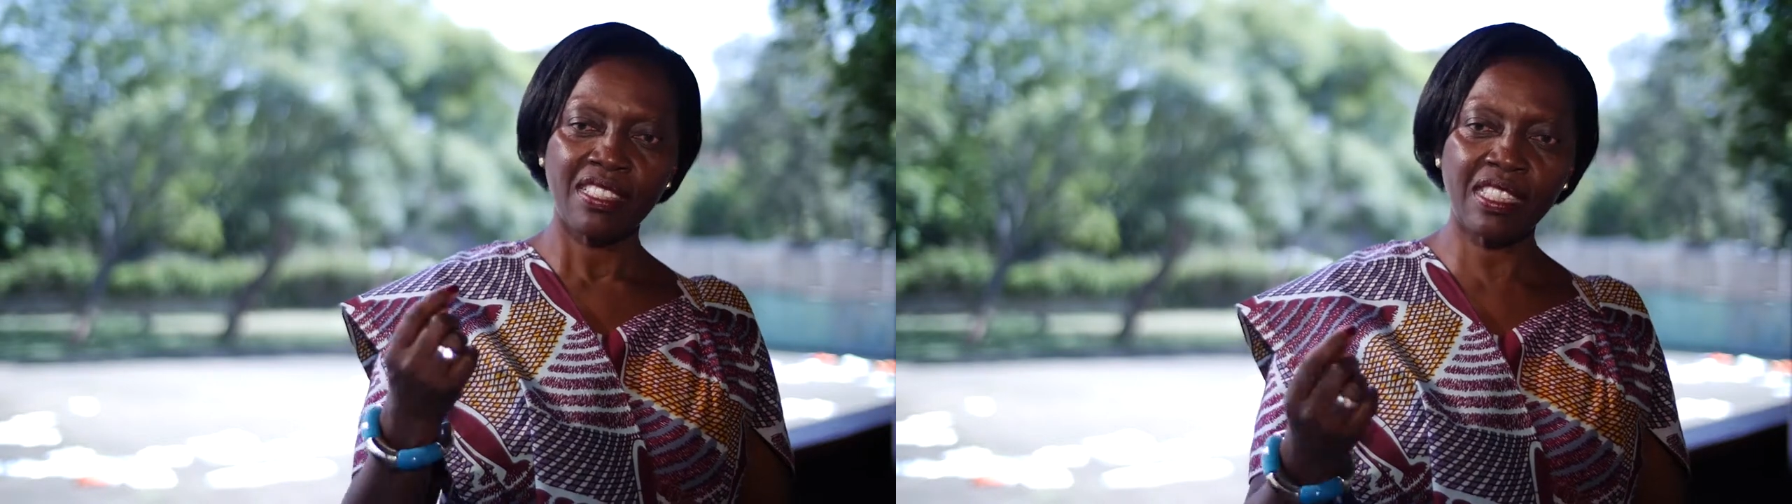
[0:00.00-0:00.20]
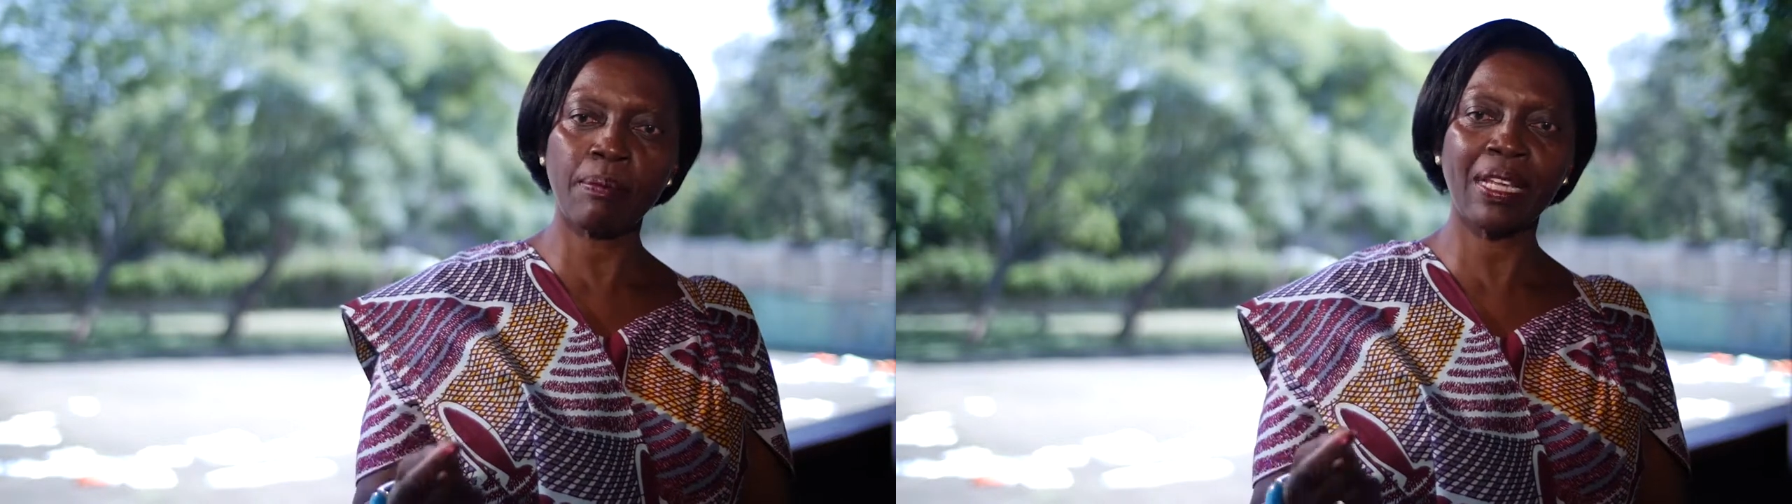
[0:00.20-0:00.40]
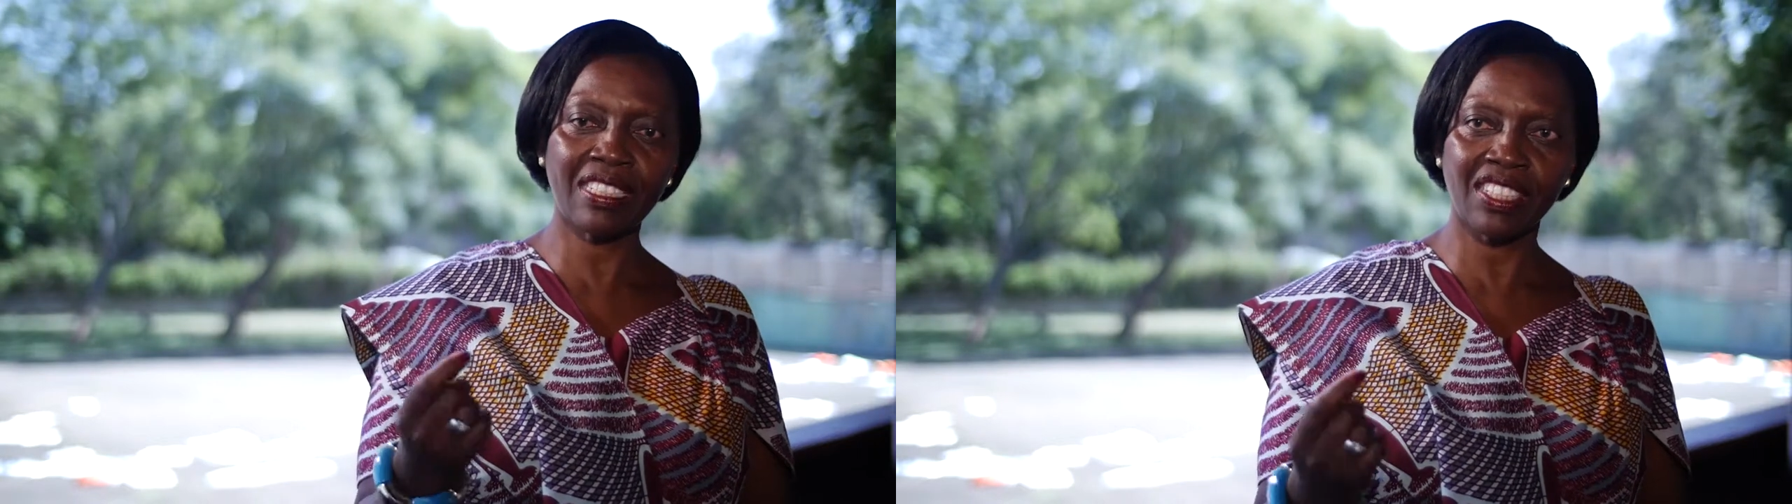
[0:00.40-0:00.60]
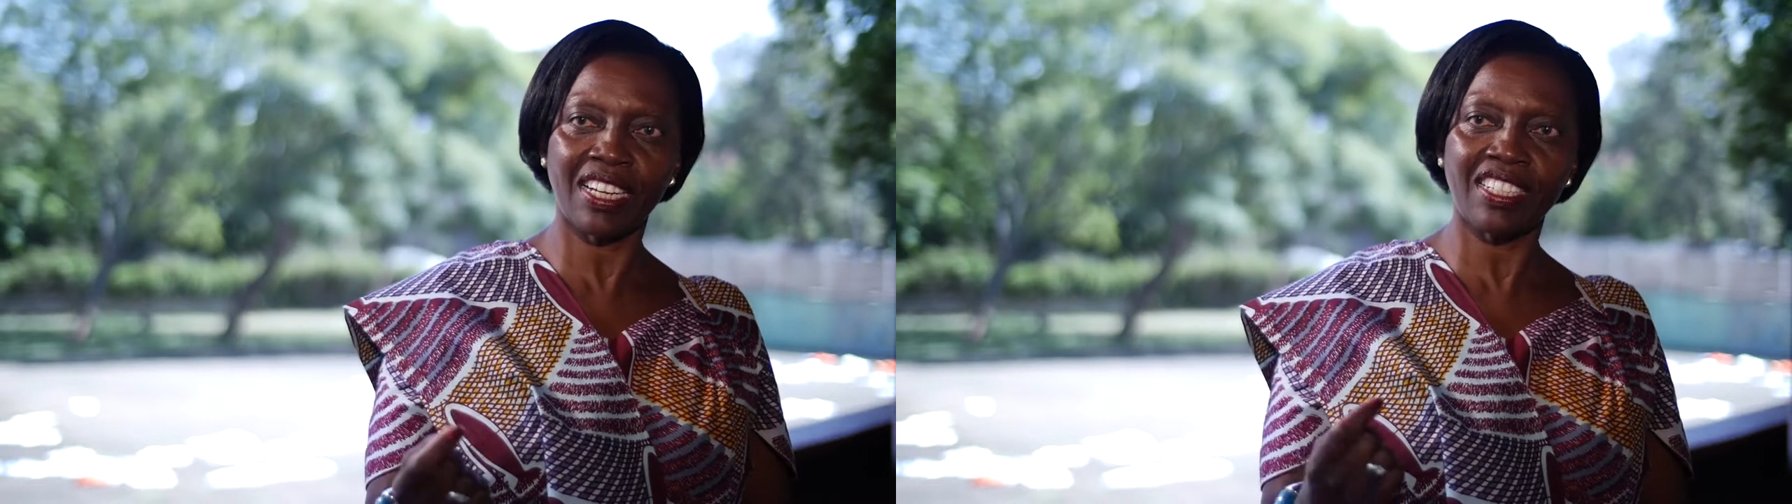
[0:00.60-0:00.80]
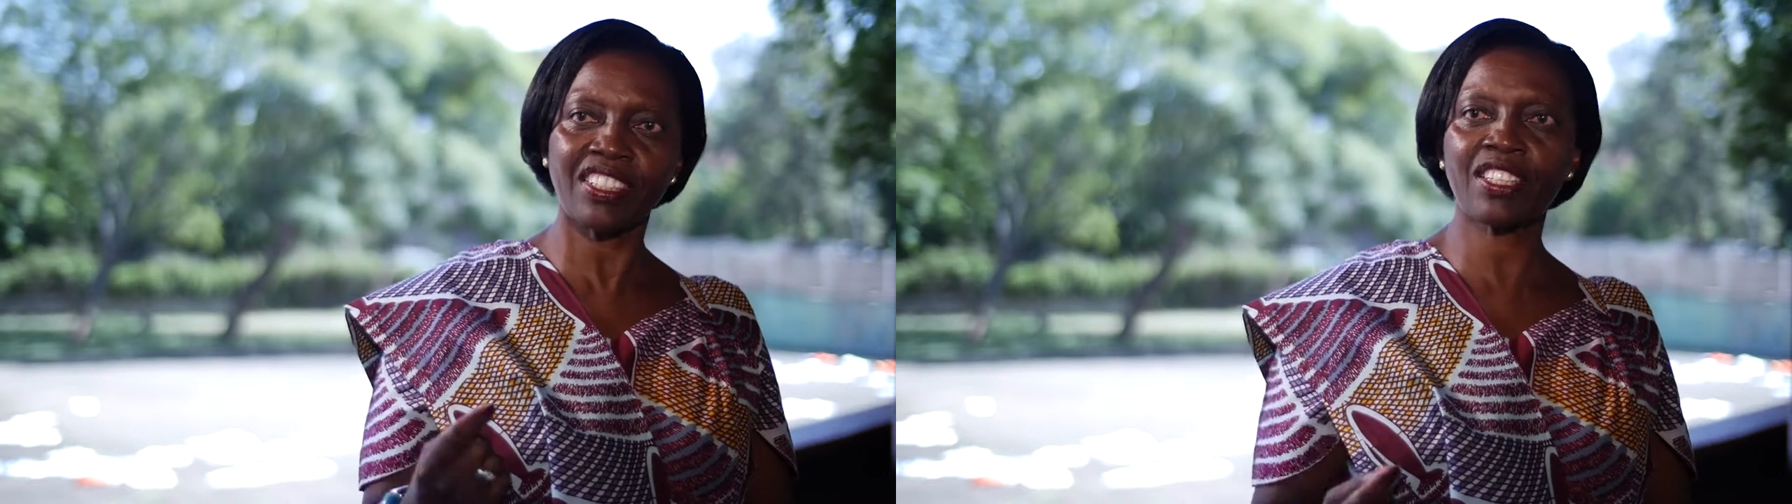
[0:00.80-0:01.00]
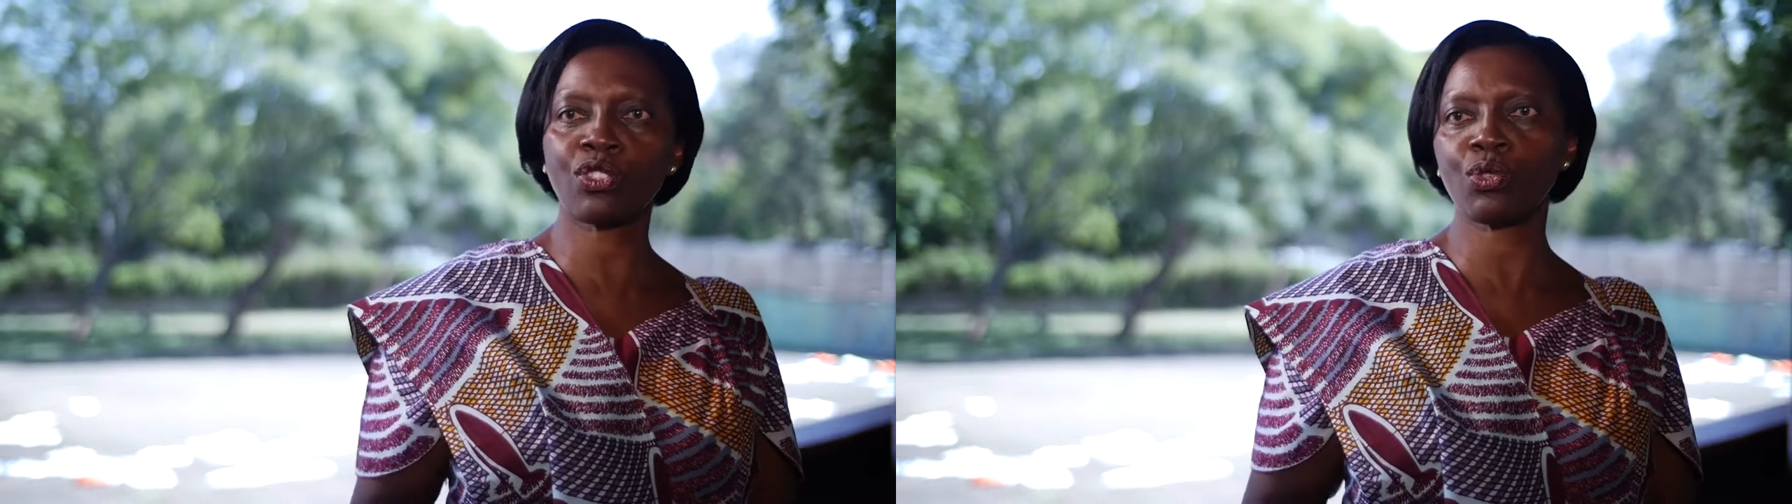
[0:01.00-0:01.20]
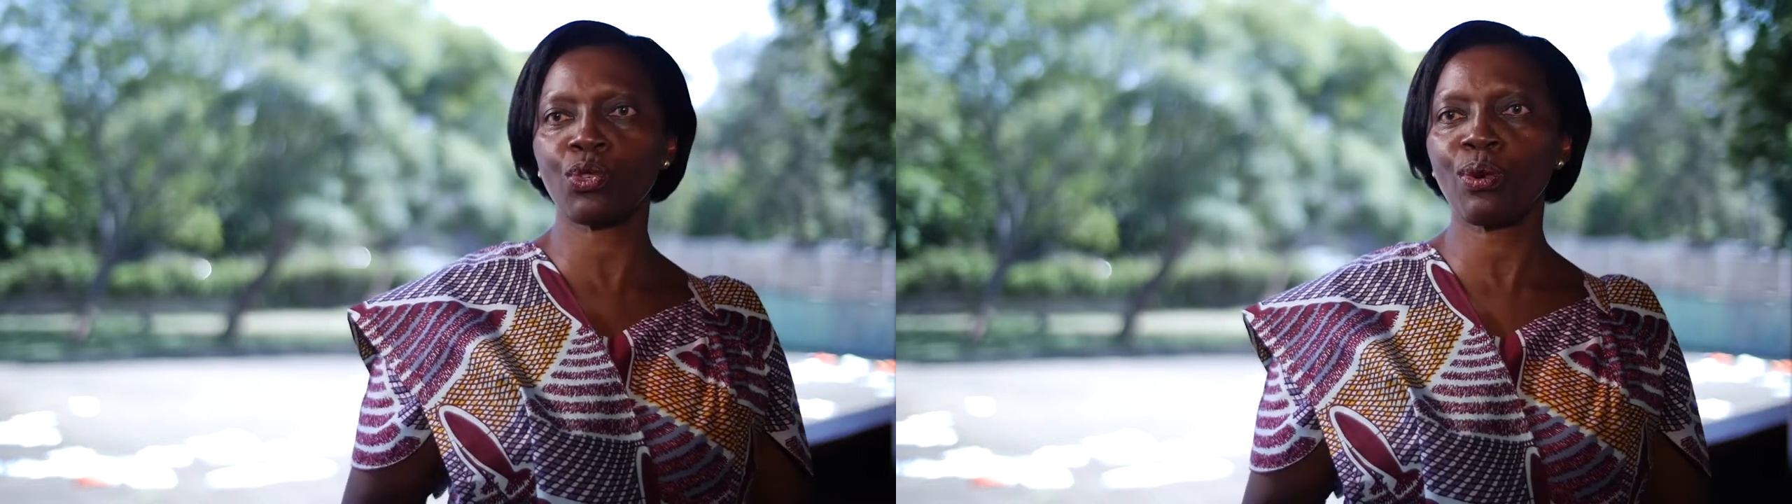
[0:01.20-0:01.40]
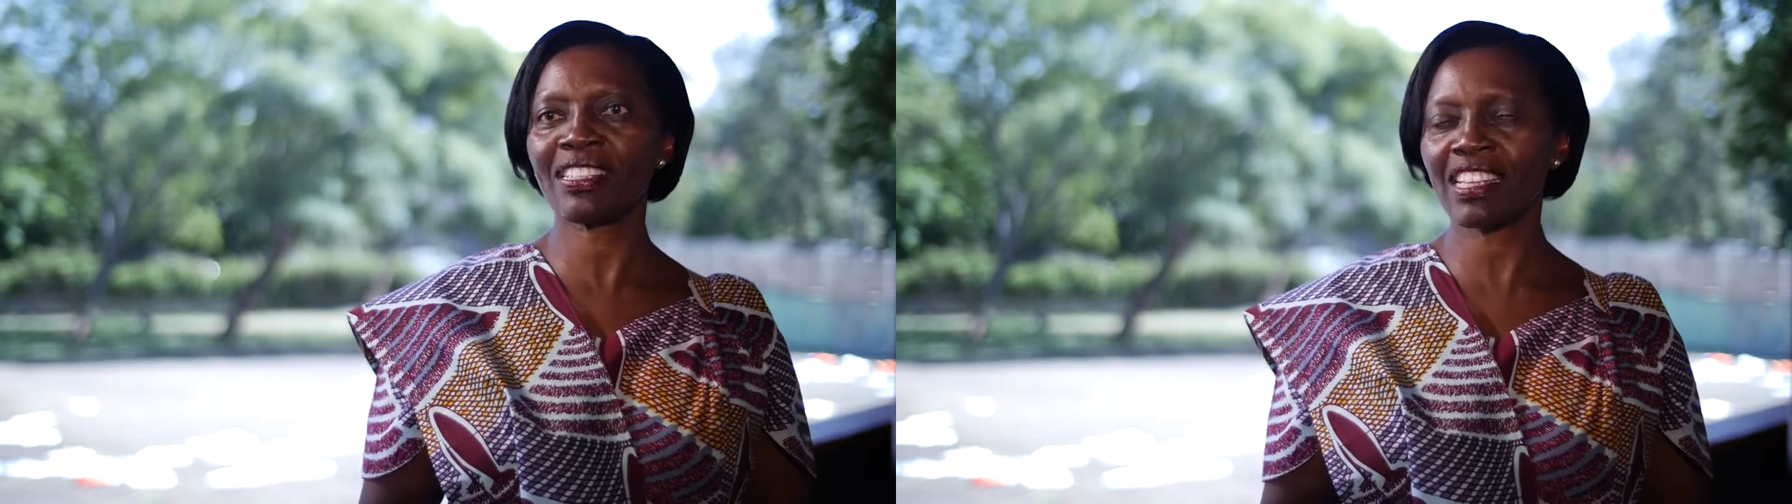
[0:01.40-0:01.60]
similar challenges to yours,